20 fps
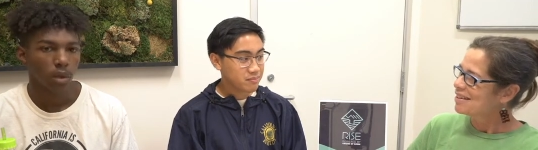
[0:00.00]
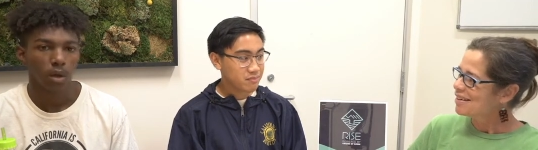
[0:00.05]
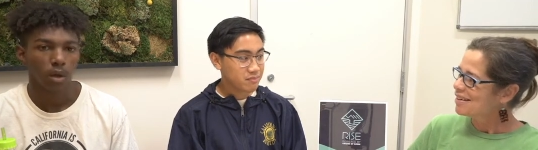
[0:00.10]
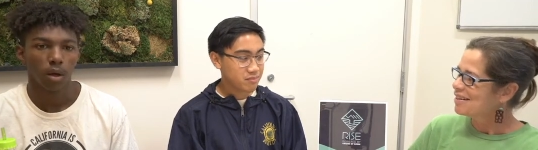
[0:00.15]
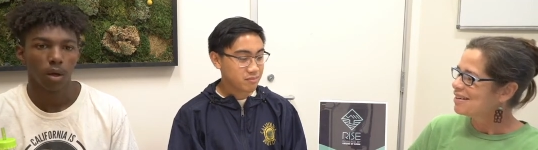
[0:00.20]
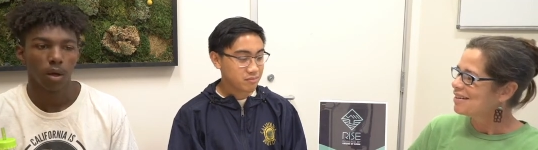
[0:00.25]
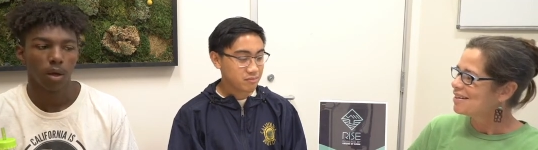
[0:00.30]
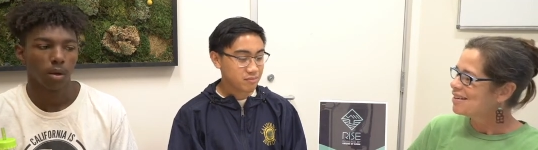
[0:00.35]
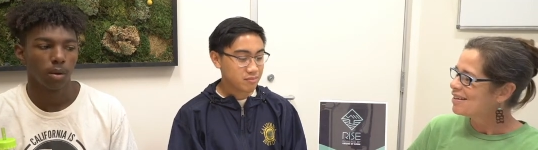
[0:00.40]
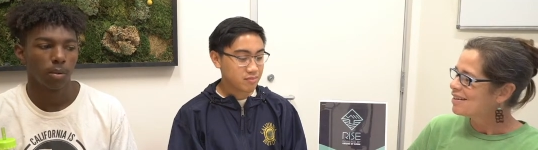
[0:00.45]

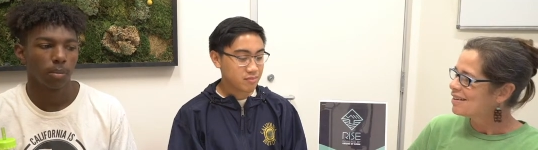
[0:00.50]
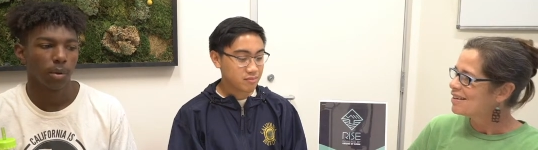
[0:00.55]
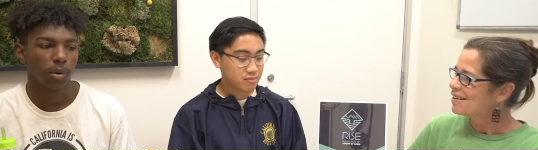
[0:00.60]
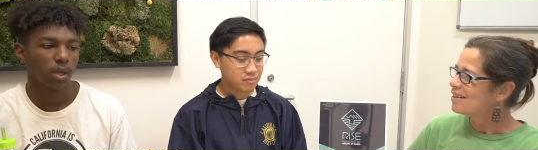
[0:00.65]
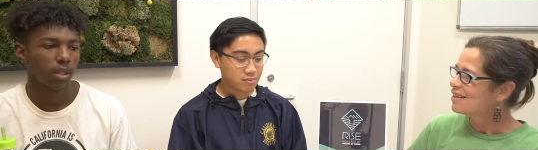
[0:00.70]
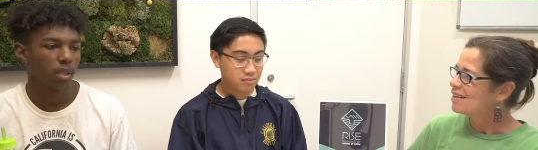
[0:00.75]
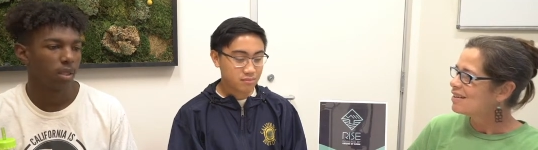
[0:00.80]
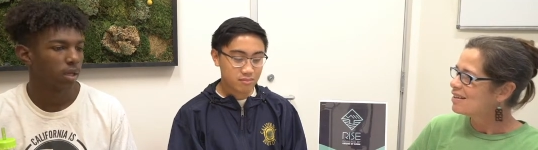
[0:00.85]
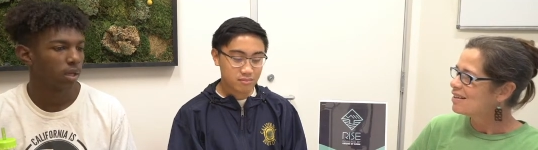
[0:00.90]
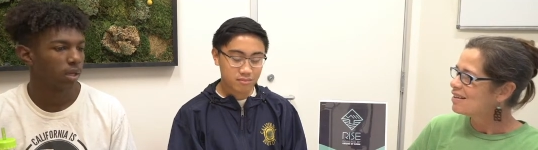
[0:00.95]
Speaker 1: Um,
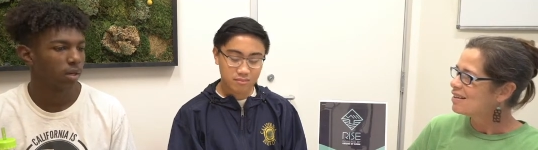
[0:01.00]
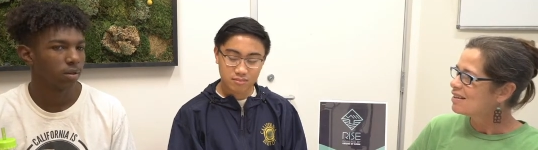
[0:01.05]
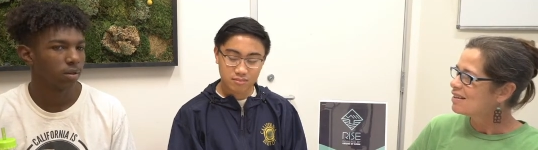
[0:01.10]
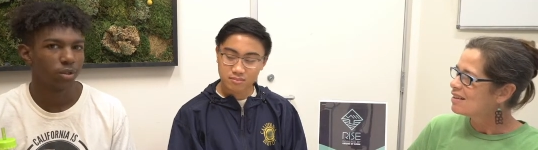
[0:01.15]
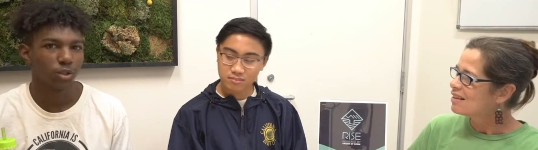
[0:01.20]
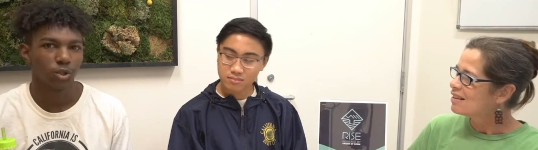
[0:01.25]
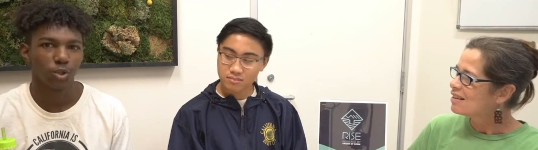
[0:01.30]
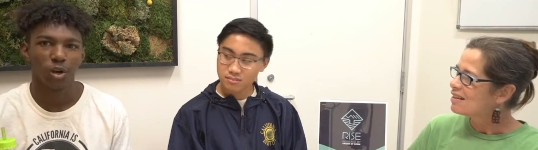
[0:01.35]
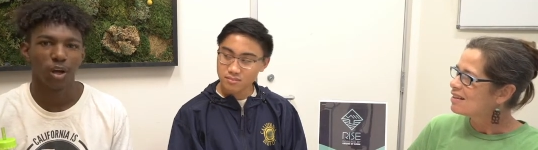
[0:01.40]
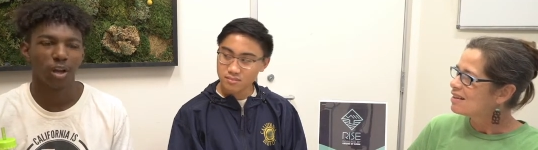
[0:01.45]
and then
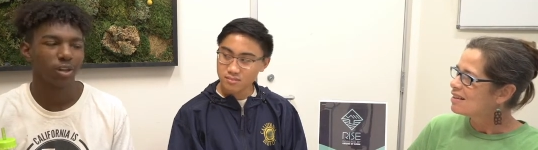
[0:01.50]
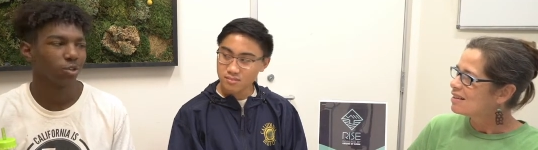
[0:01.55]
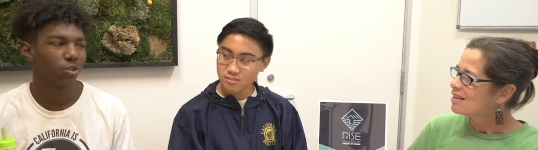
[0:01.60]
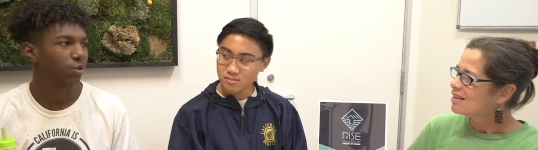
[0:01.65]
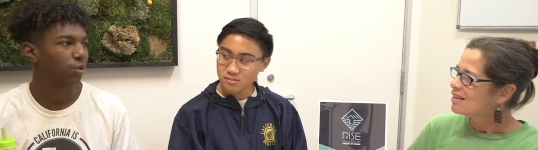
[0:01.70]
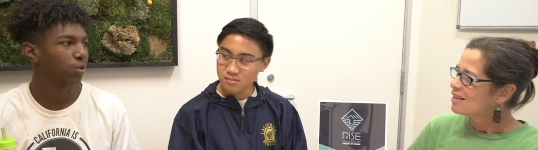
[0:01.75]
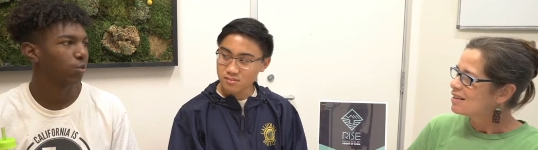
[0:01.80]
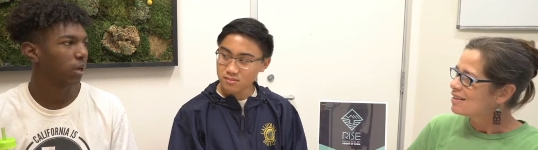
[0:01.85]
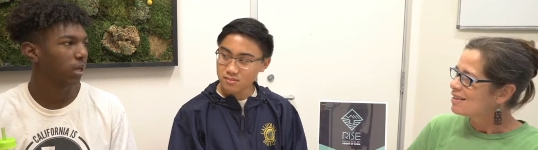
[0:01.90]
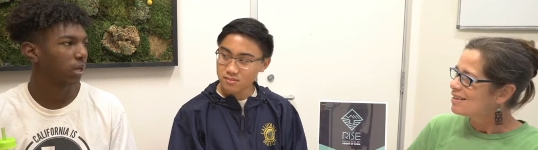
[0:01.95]
the tried and
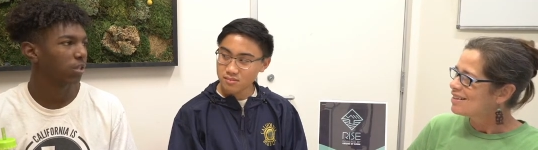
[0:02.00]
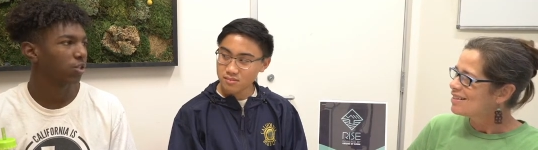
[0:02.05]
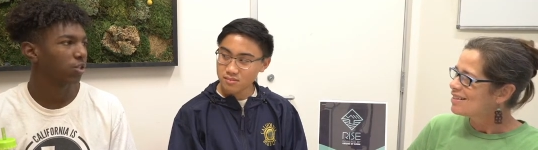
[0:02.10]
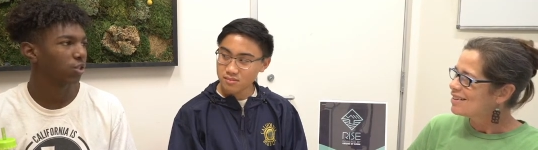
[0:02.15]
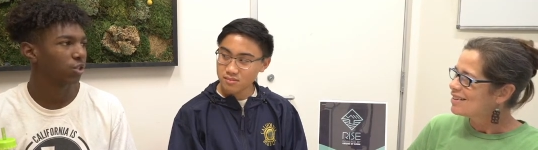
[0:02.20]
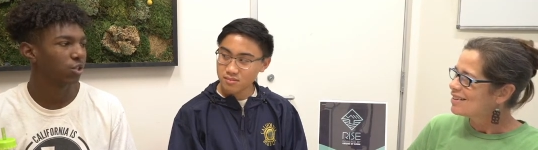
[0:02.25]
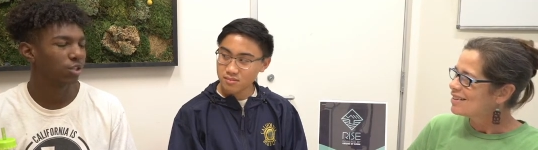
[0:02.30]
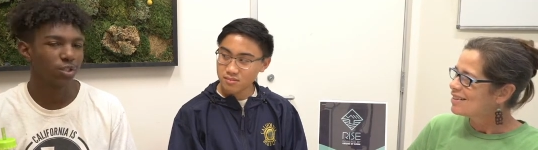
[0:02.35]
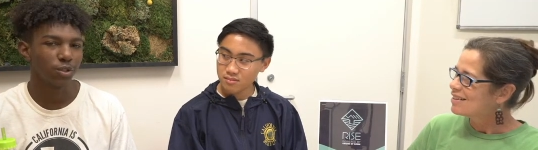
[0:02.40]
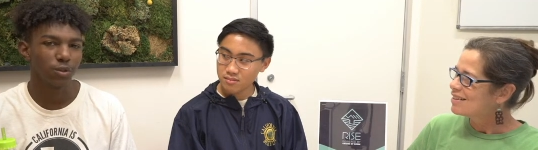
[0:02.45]
true way is to
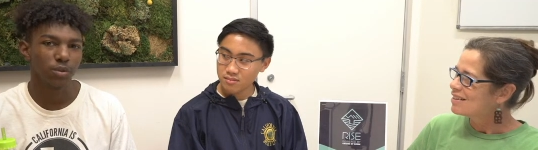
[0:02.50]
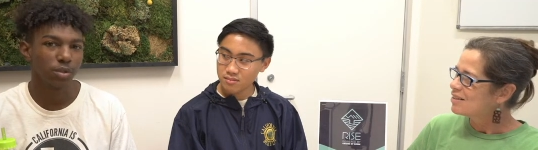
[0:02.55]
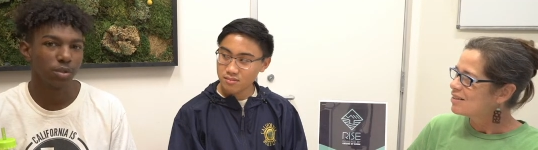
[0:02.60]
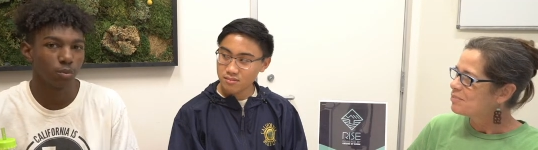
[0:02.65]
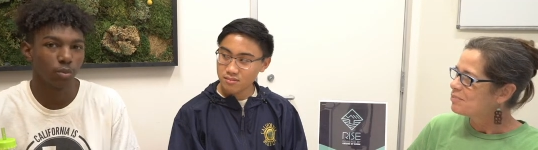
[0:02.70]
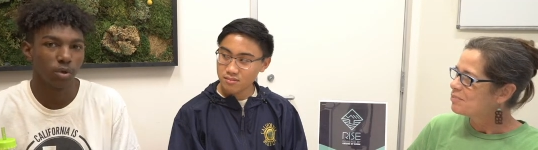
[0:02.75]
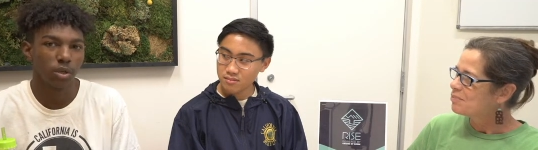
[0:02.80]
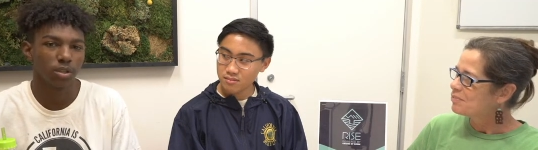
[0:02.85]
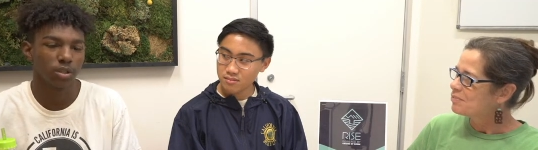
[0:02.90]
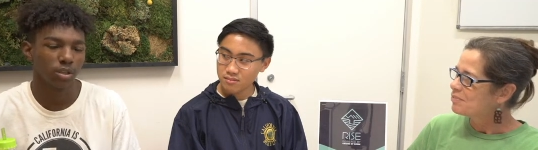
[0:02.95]
just do
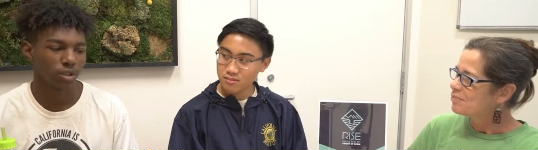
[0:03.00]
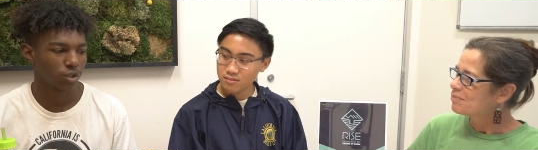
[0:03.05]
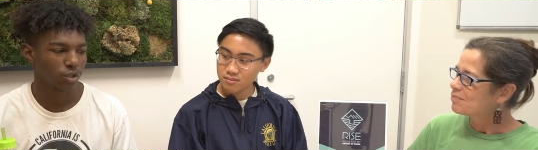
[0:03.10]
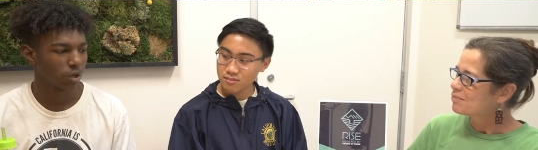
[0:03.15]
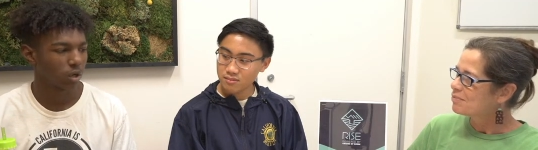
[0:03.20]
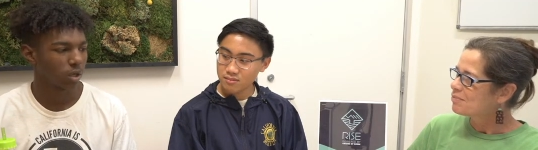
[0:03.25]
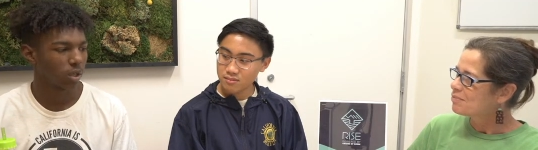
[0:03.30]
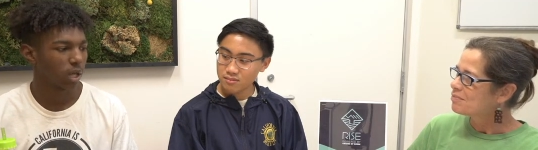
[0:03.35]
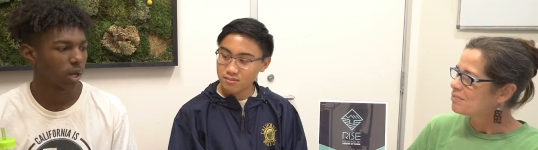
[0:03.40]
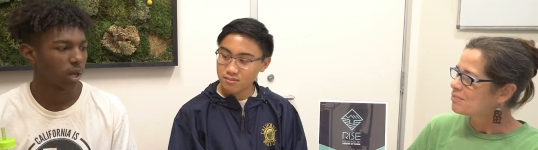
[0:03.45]
some research
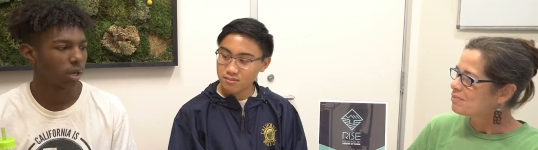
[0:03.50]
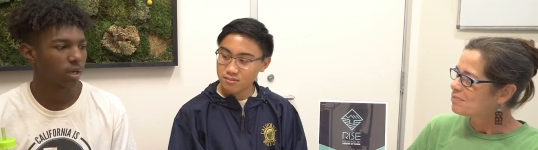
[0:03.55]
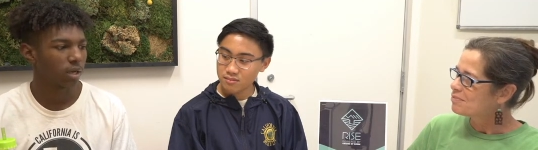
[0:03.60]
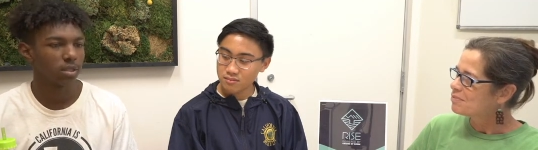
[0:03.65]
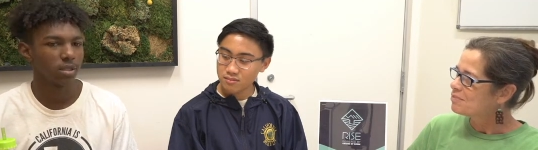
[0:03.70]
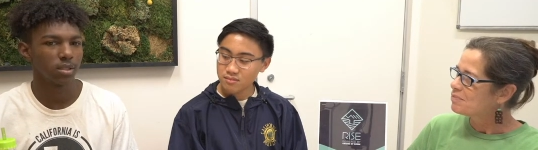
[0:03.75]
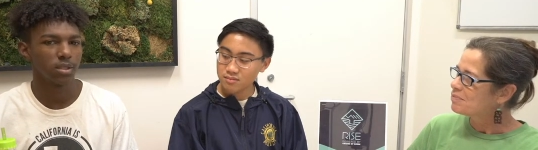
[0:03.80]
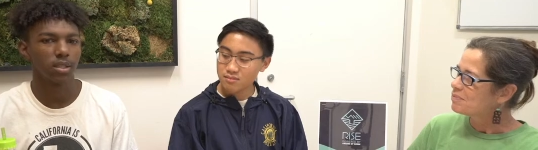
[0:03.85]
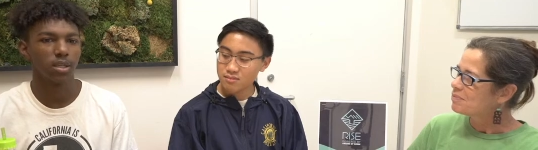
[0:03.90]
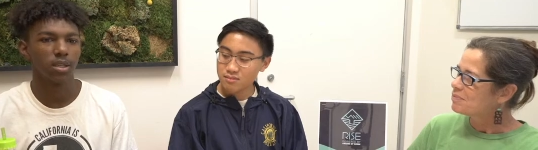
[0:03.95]
online
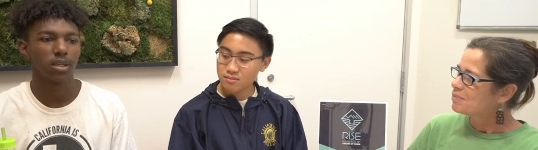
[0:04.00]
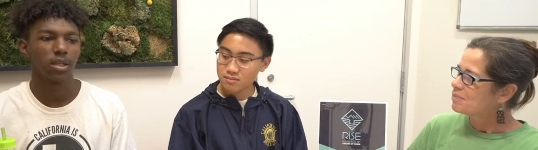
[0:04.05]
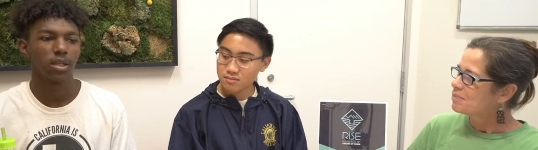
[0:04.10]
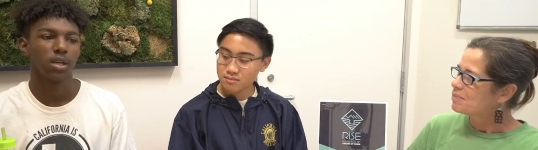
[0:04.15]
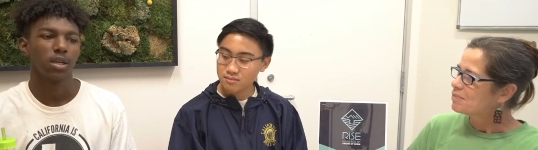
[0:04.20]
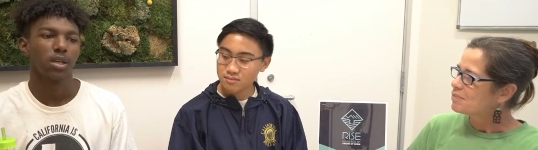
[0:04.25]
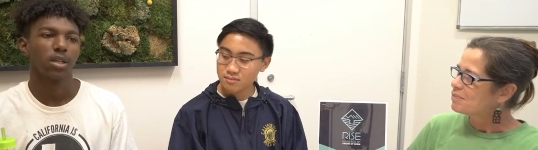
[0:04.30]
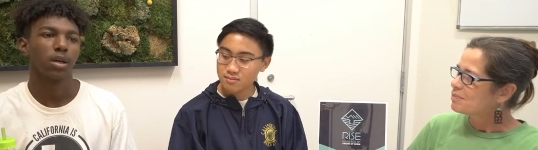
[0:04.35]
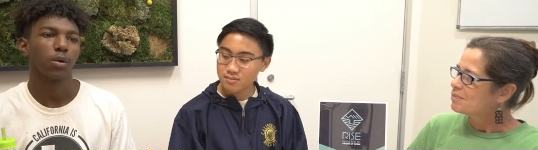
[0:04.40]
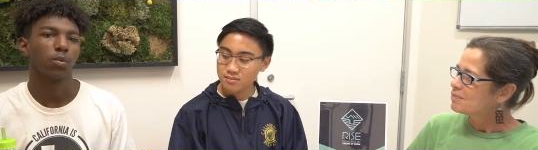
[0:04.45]
and see
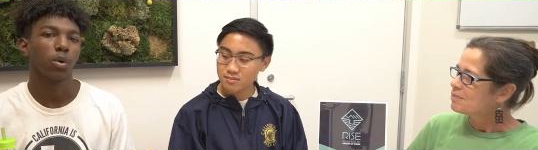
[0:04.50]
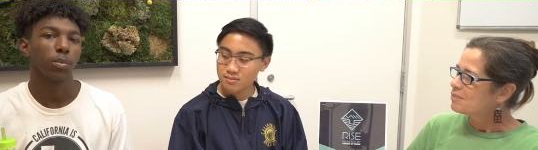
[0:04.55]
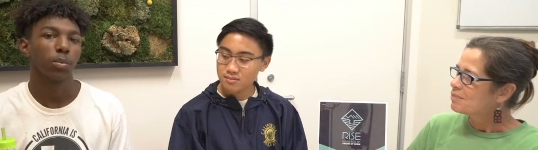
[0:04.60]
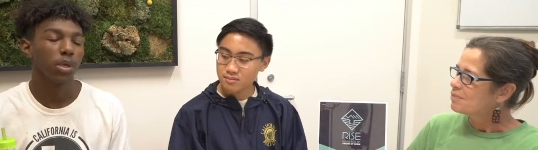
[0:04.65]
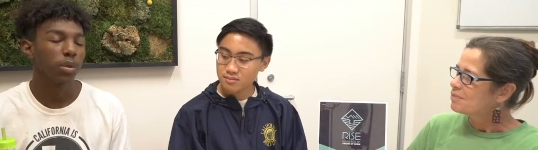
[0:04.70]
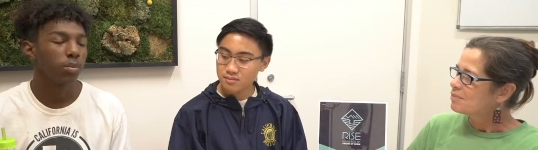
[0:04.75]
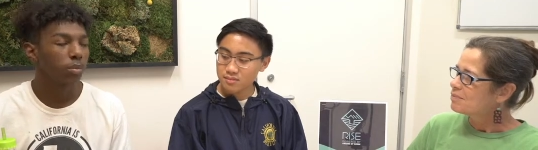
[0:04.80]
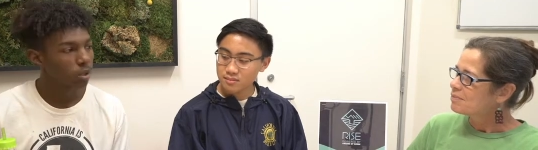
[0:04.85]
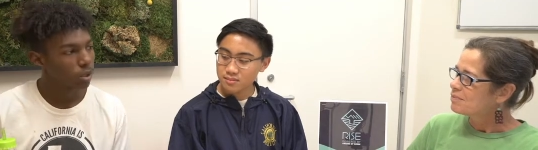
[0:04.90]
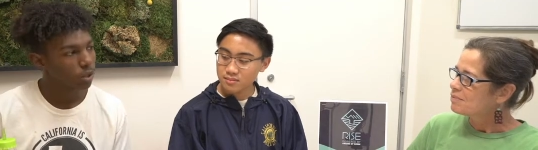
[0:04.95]
like what
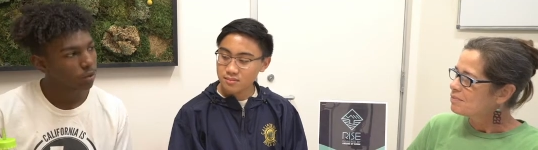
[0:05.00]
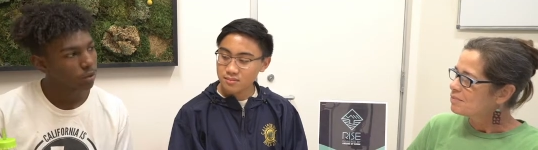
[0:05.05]
people are